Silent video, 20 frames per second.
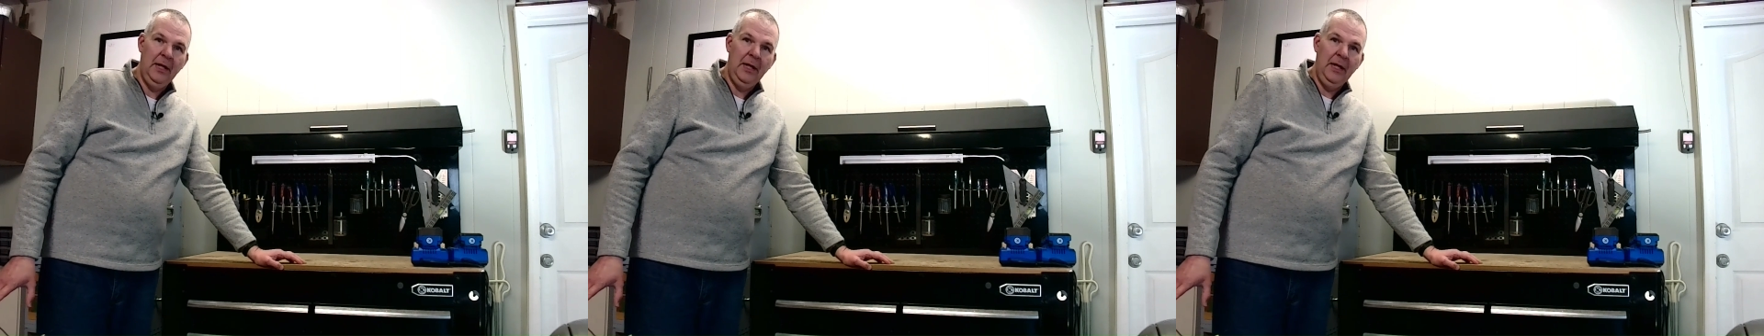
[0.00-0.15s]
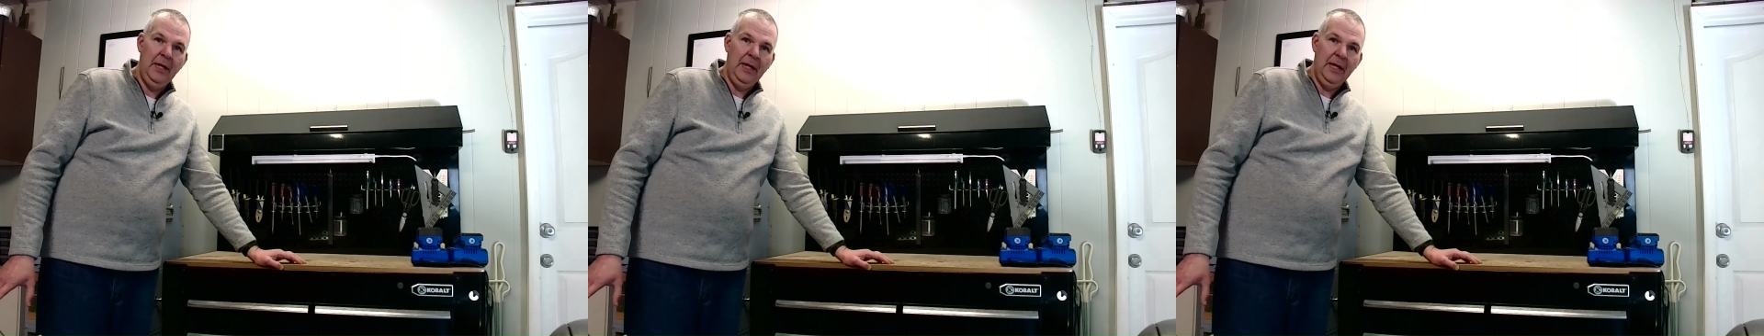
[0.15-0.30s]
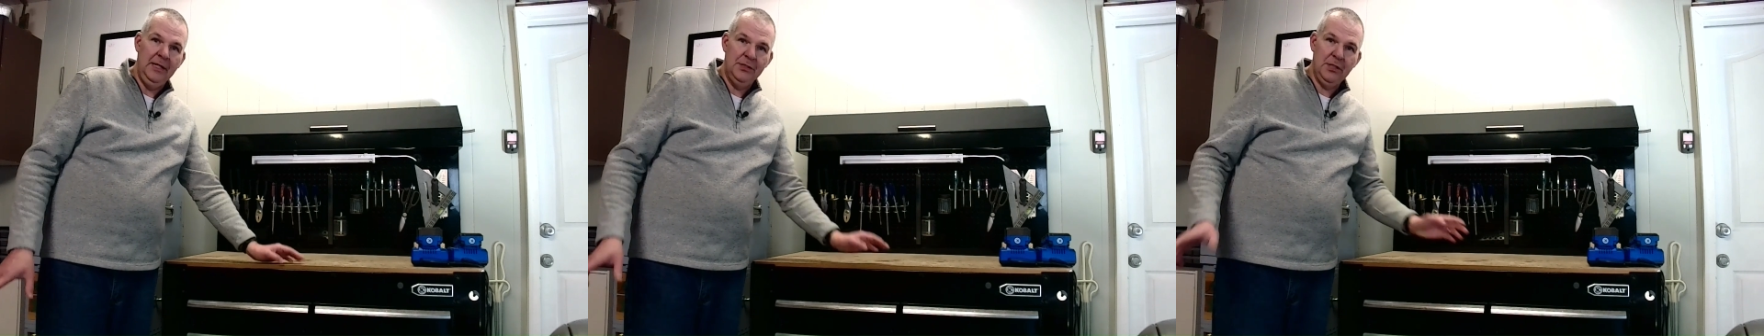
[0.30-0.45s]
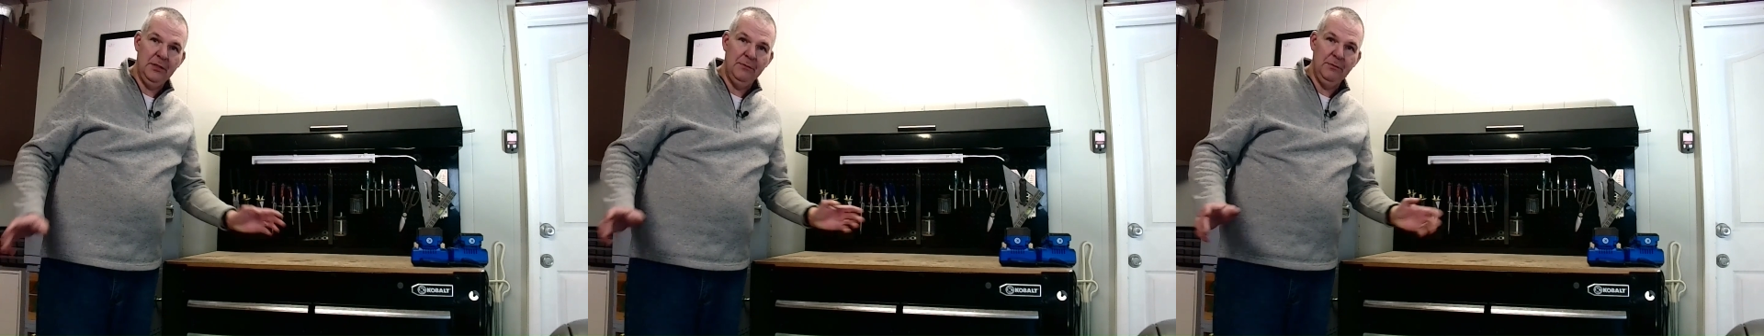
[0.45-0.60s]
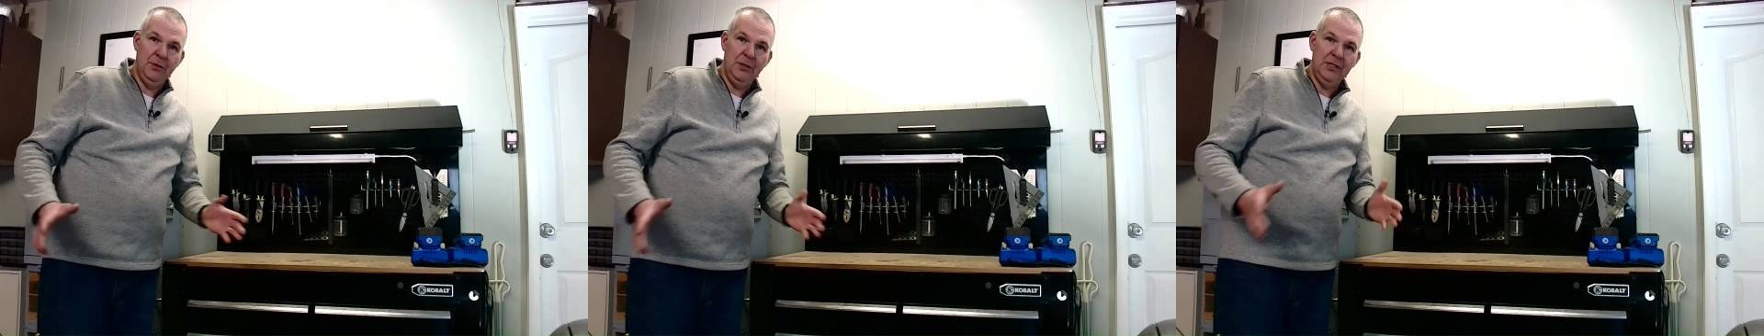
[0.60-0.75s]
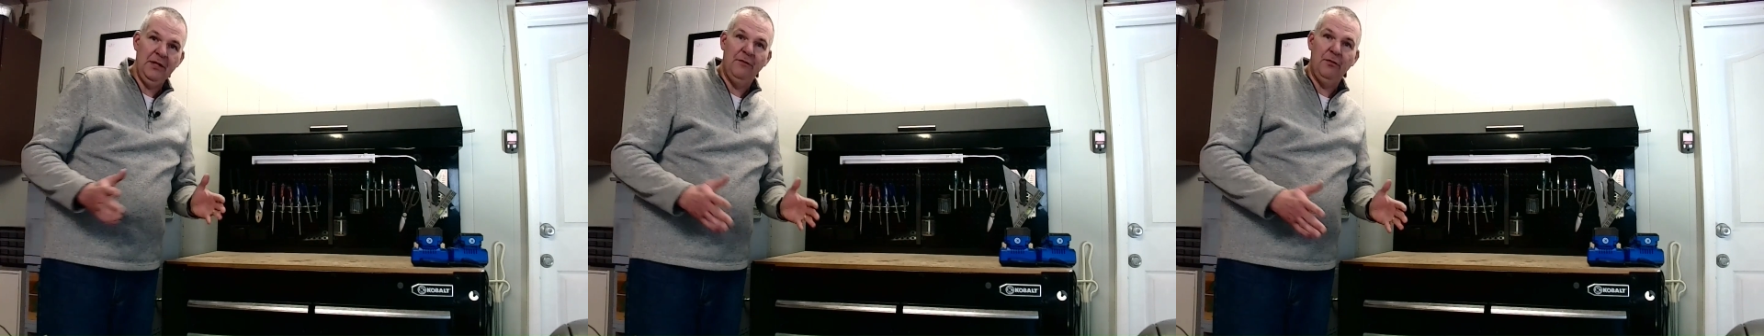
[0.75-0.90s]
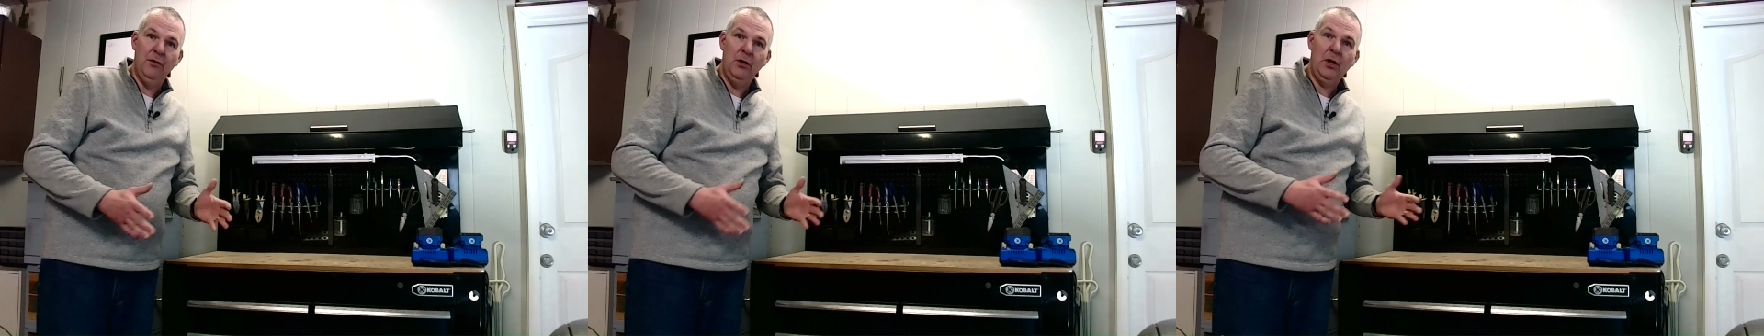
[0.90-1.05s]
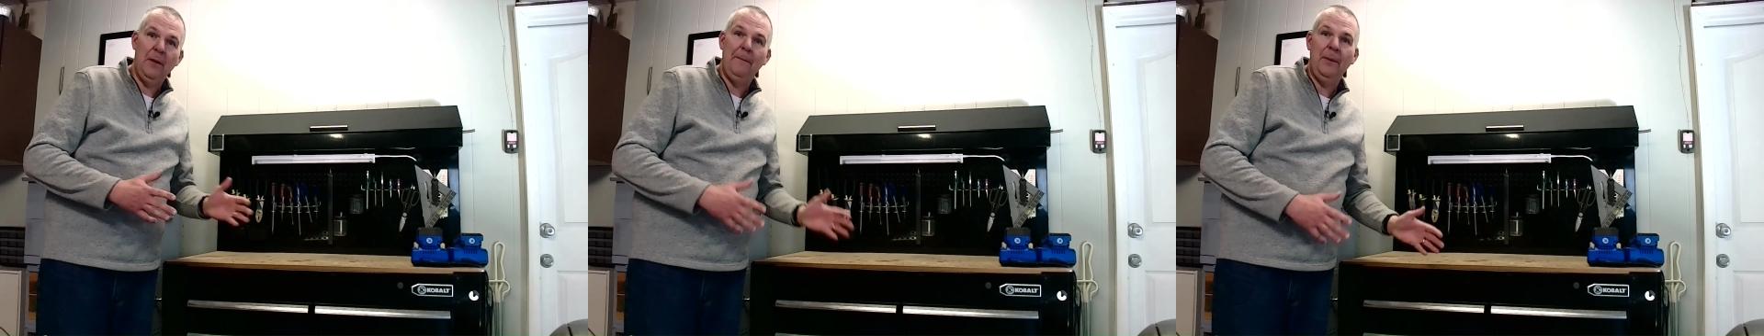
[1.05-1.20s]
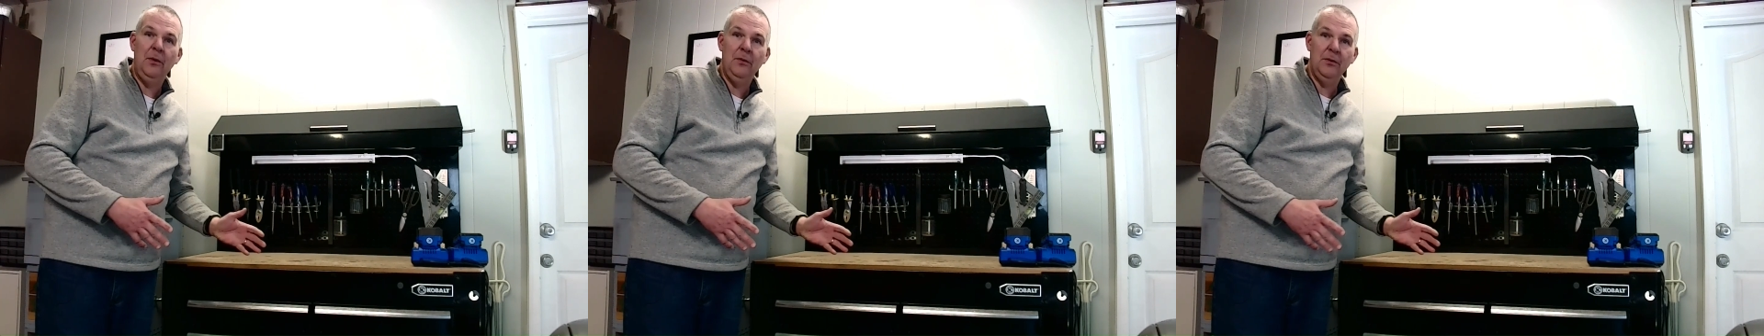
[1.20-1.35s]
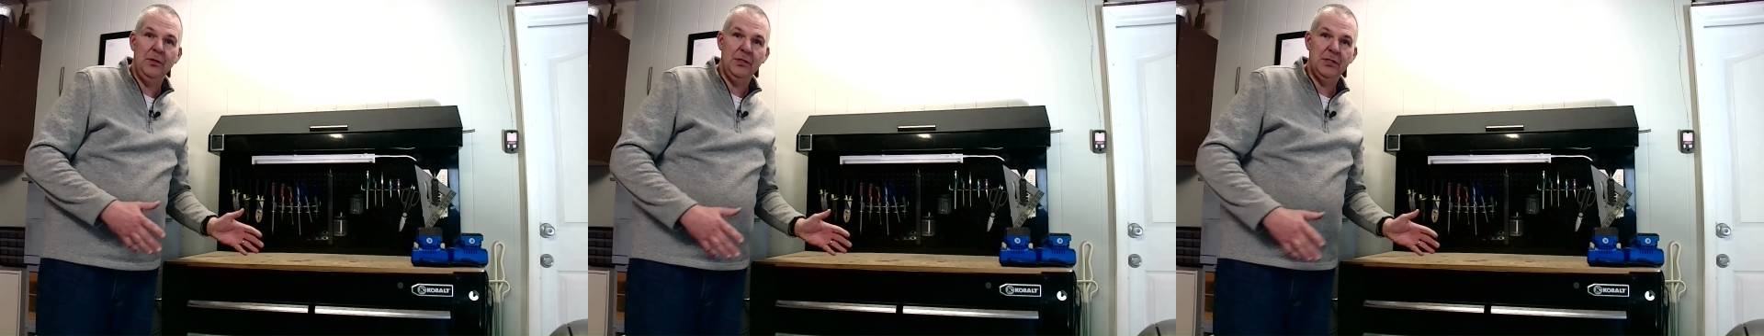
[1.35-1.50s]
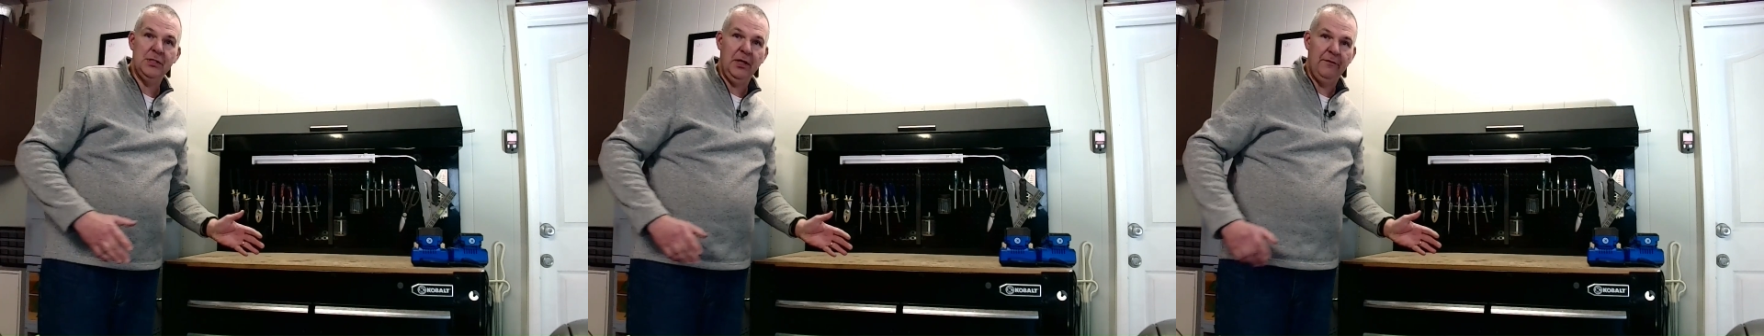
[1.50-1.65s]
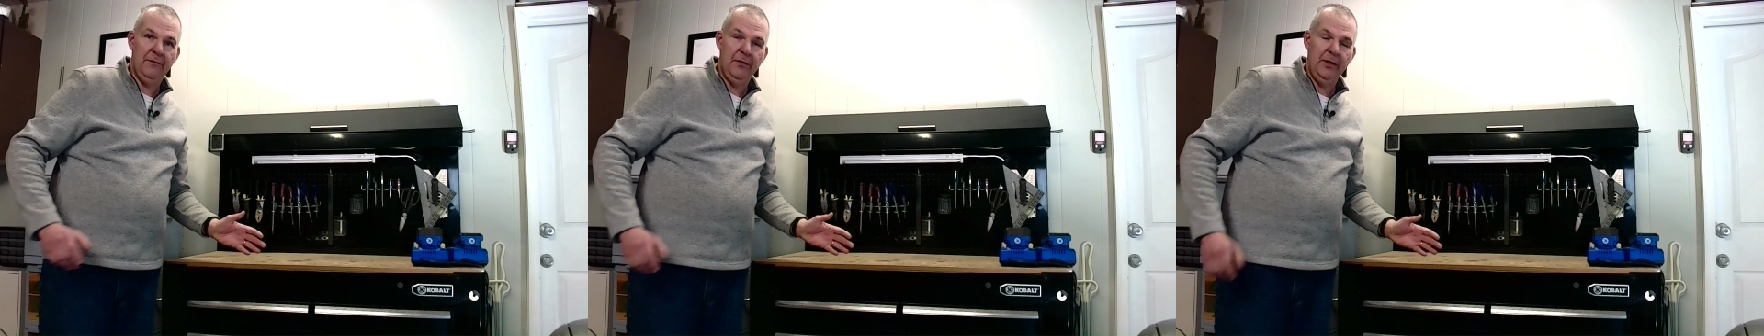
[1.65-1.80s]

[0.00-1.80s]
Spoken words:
and some of the different components of it.